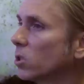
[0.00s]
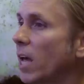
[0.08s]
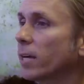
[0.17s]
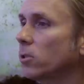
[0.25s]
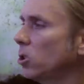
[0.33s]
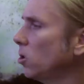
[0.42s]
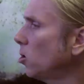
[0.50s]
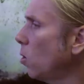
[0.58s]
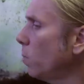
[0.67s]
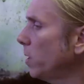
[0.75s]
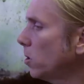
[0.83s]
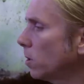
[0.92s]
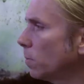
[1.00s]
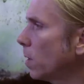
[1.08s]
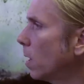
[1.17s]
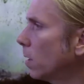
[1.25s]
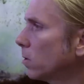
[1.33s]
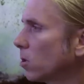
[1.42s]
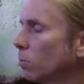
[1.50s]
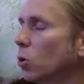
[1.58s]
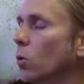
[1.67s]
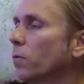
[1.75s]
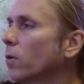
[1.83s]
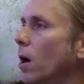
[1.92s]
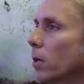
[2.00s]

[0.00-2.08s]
Well, Zach, just show me some cool